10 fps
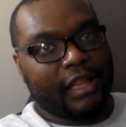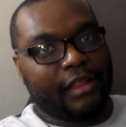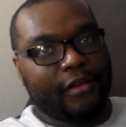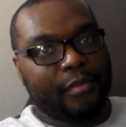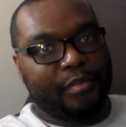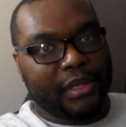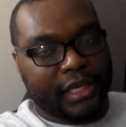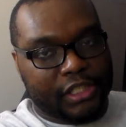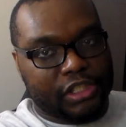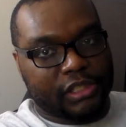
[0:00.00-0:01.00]
Their
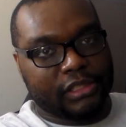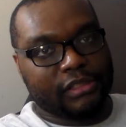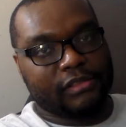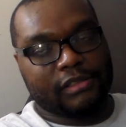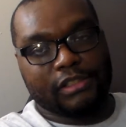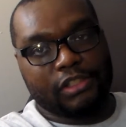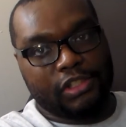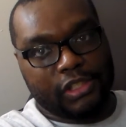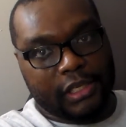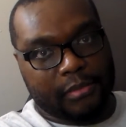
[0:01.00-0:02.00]
pitching is
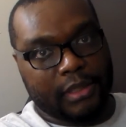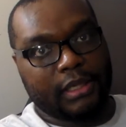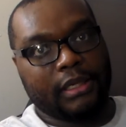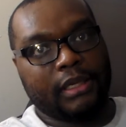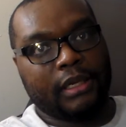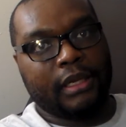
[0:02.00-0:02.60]
legit, man.